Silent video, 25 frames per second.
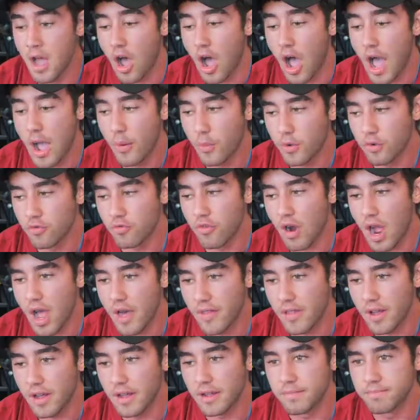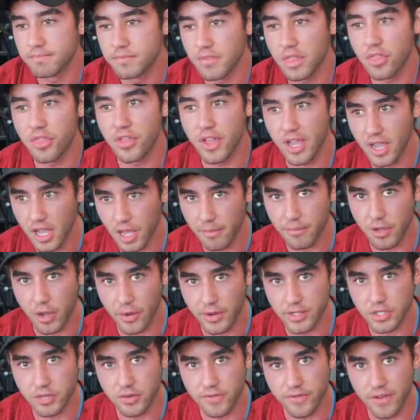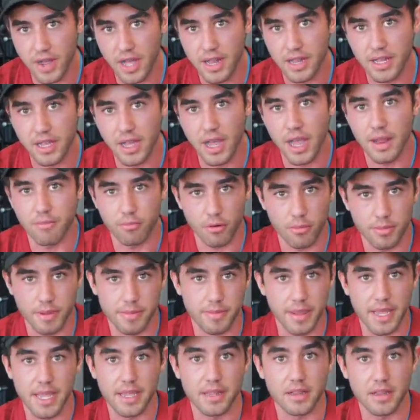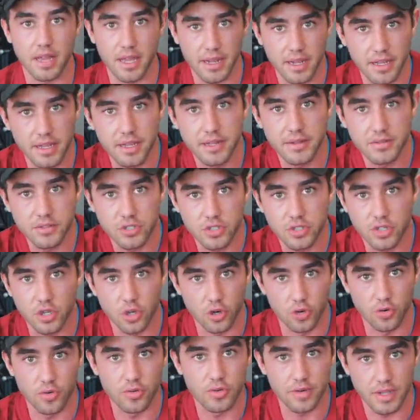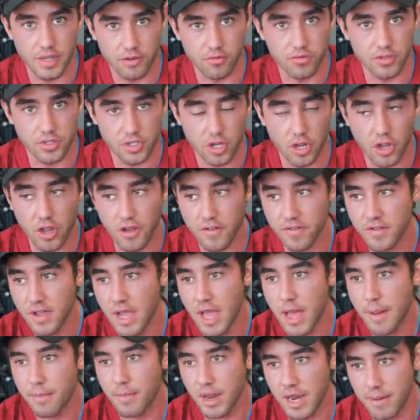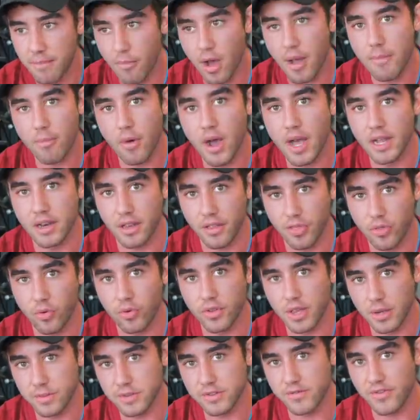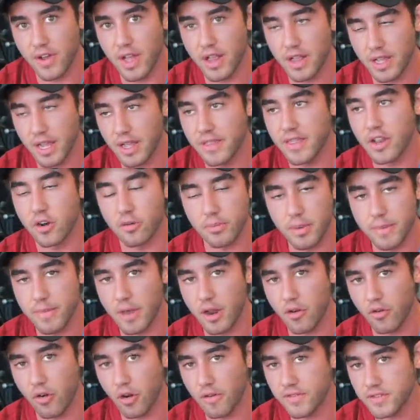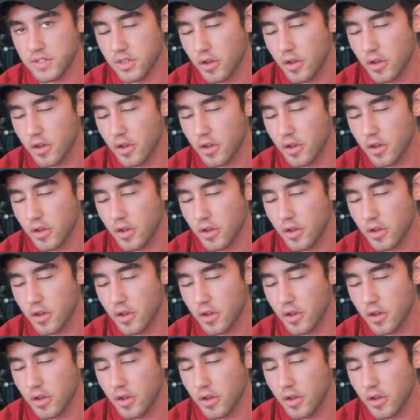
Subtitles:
I would rather think I'm going to failure and probably be in like 2 in reserve. But in my mind, I thought that was failure and then I'll be better off.